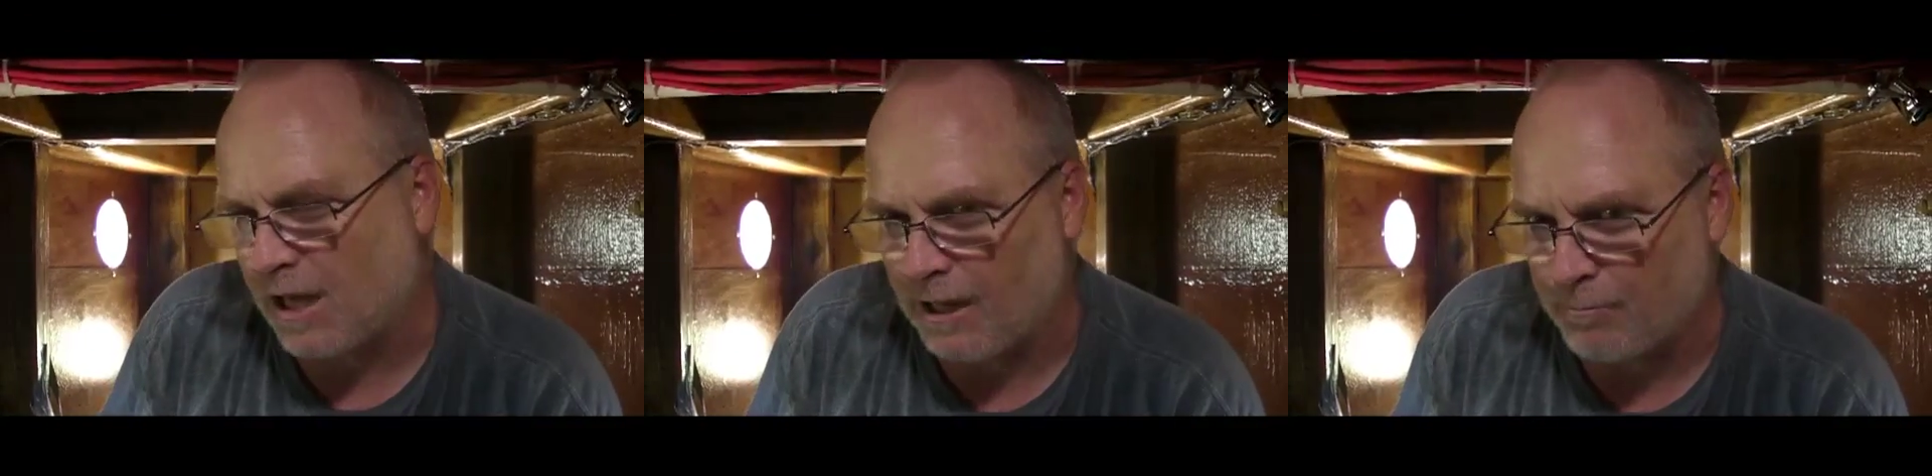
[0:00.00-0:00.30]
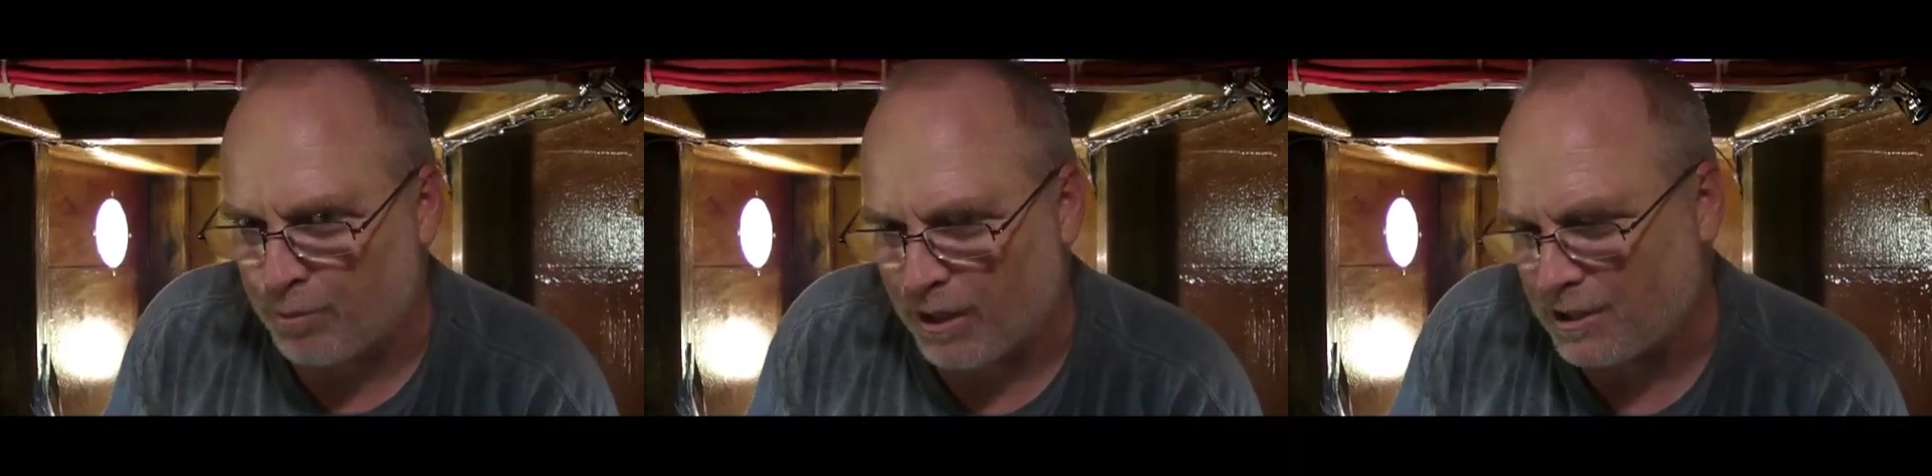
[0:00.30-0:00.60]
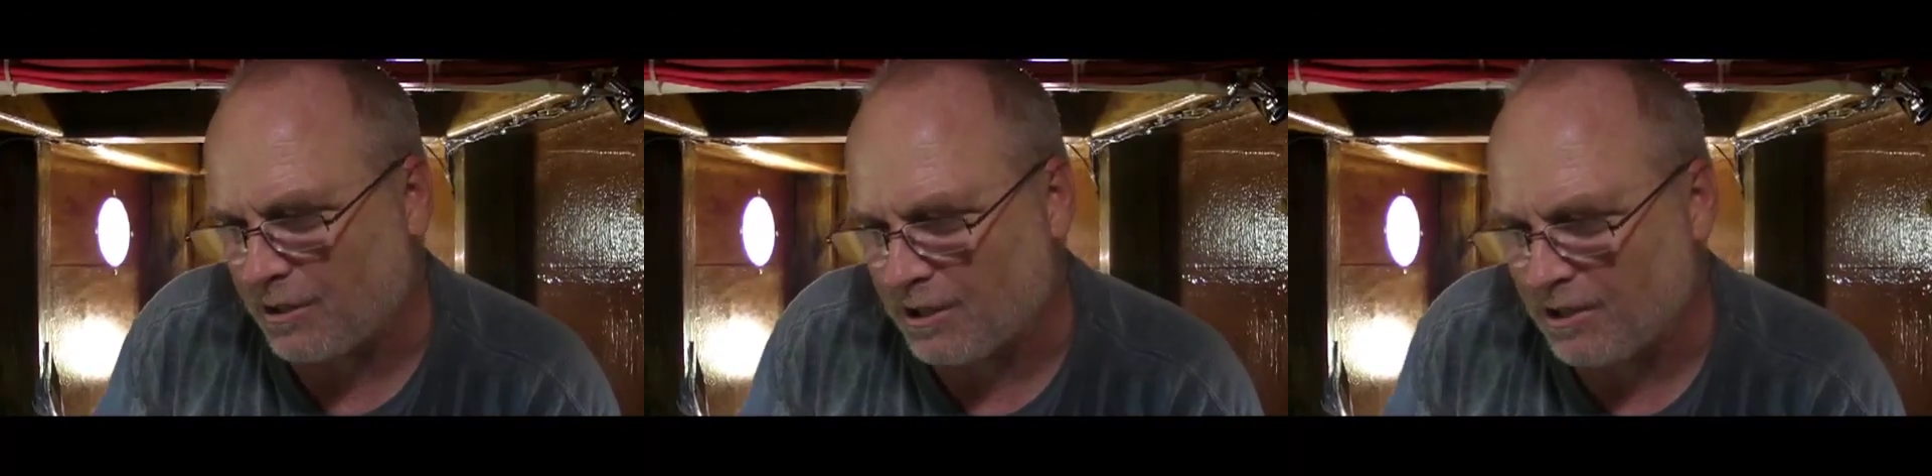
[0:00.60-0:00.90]
solid
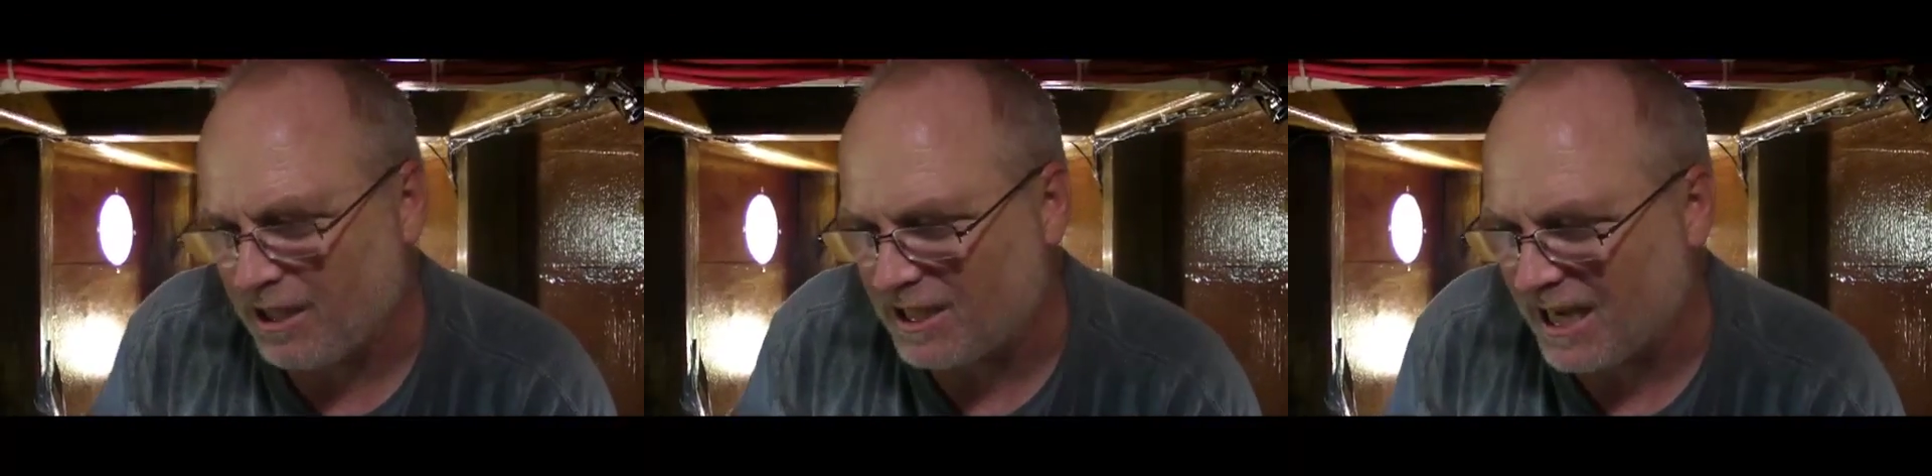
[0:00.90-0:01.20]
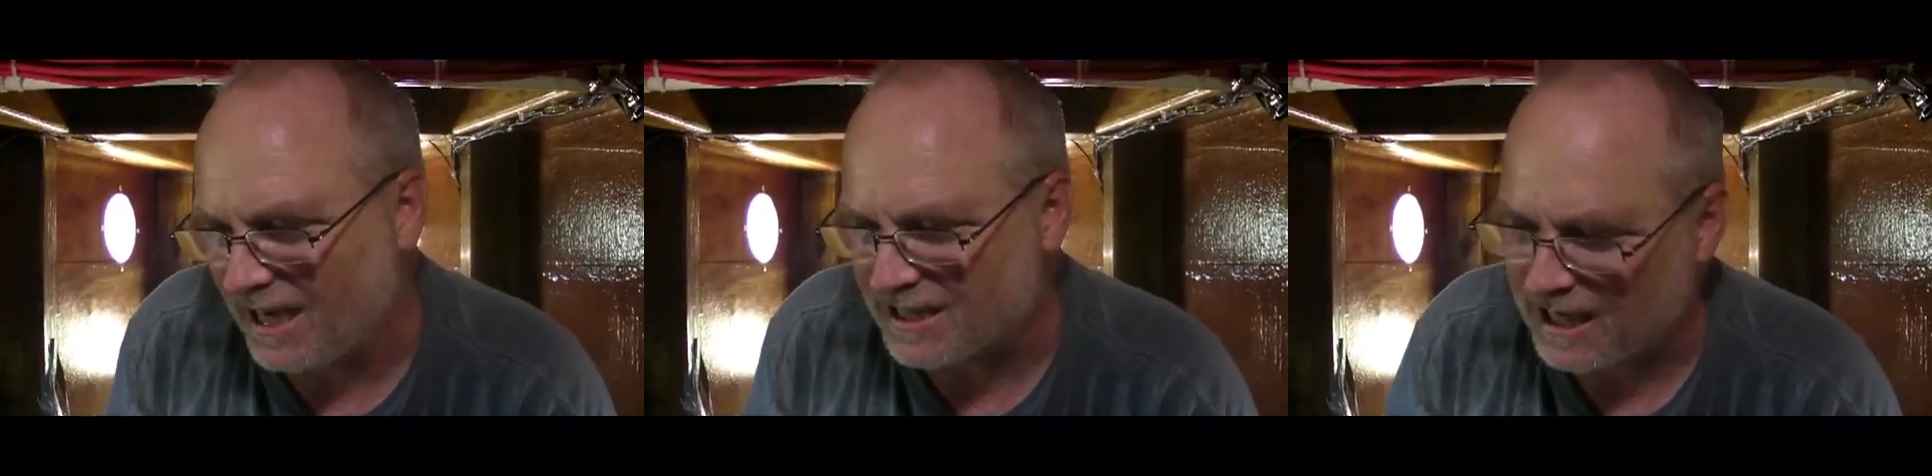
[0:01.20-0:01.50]
pressure into these things.